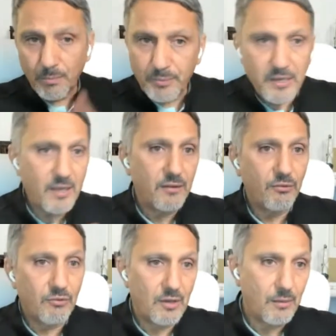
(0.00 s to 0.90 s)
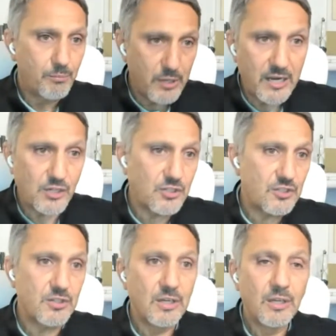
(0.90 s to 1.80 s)
Europeans,
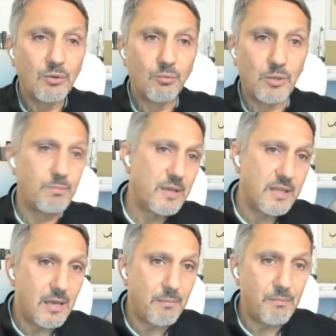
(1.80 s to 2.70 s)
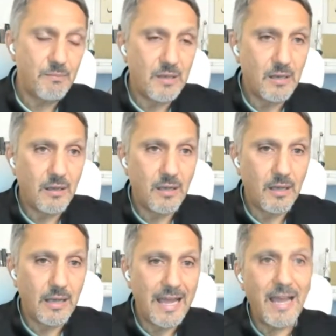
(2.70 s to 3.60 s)
British, would be the
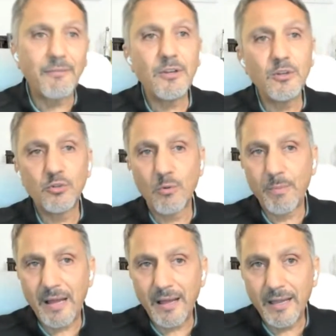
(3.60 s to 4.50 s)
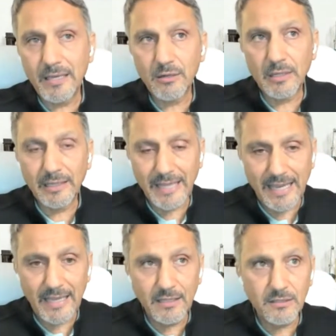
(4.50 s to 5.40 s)
avenue to buy
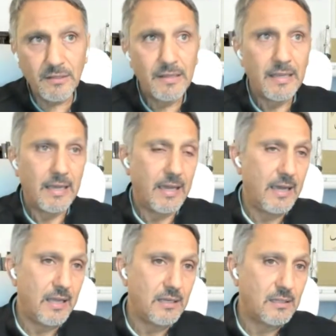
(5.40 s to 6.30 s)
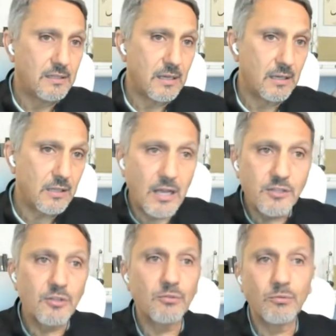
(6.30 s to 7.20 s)
land and
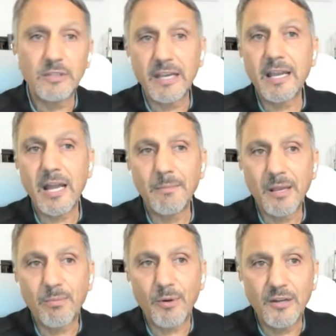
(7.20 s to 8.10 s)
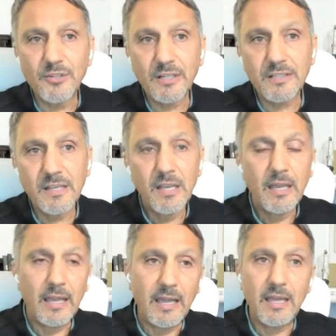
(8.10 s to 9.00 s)
constitute economic
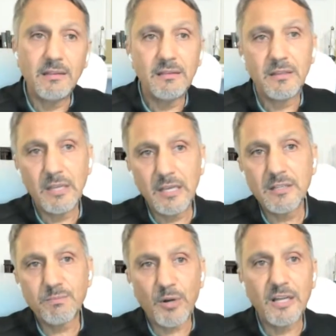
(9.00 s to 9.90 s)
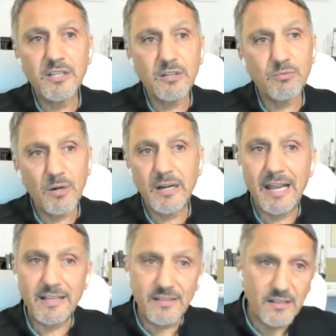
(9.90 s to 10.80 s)
projects. And these projects
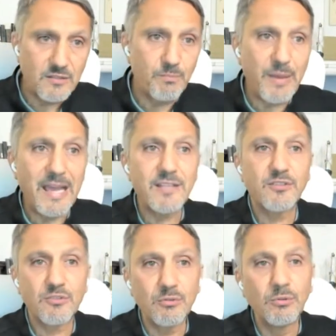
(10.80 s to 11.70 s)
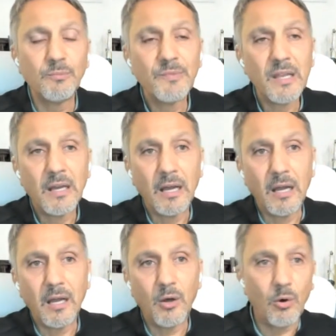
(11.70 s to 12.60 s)
were, in essence, passed to
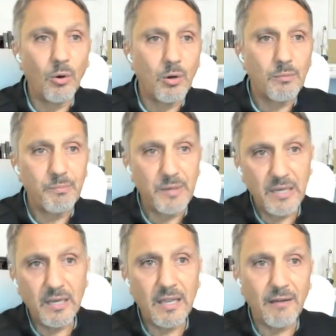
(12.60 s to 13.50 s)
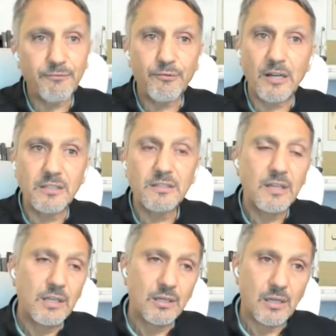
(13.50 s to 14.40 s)
or being a
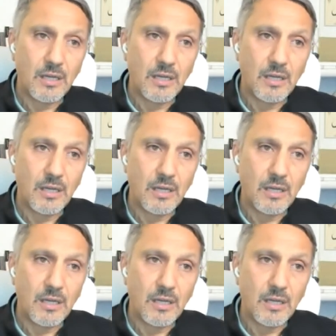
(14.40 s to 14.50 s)
front